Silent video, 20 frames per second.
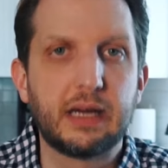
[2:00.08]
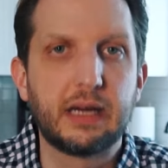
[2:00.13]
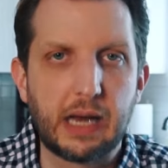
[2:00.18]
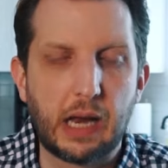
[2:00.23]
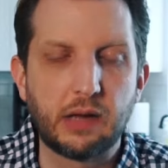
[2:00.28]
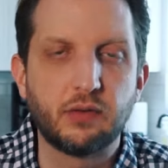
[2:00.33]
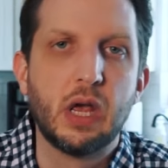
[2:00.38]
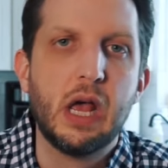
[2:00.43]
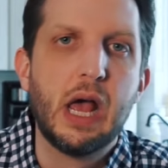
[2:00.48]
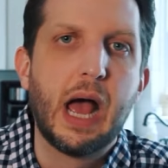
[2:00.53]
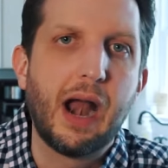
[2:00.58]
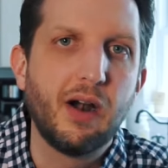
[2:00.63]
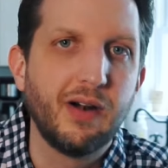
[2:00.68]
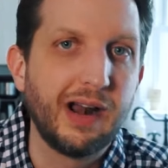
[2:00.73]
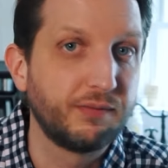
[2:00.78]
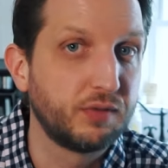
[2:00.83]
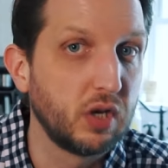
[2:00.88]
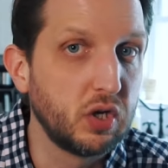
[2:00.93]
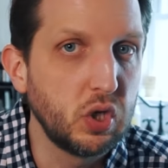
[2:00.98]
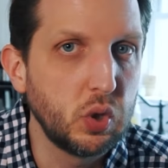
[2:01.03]
case, I don't
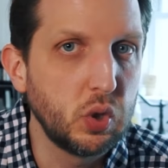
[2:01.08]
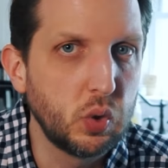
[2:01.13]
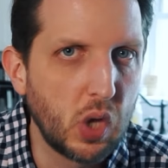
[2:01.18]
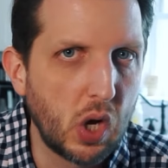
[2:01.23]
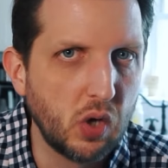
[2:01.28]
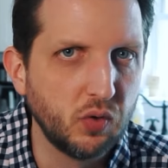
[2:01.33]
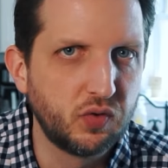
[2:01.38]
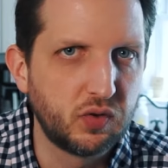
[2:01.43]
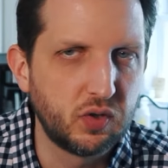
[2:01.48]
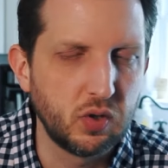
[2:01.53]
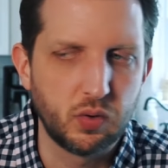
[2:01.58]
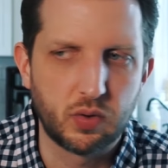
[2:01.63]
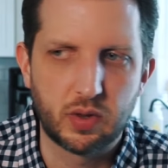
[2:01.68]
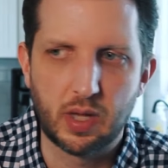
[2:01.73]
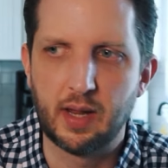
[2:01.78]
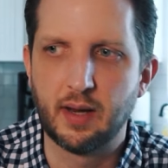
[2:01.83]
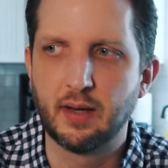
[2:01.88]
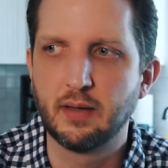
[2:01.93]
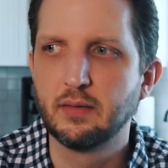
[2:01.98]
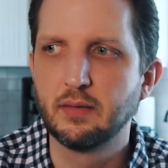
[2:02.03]
have to do those two
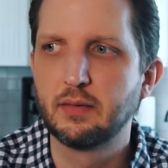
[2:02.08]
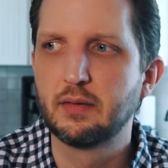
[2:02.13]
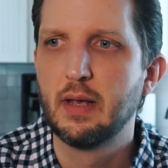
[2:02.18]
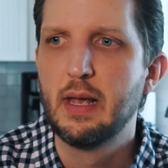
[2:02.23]
things.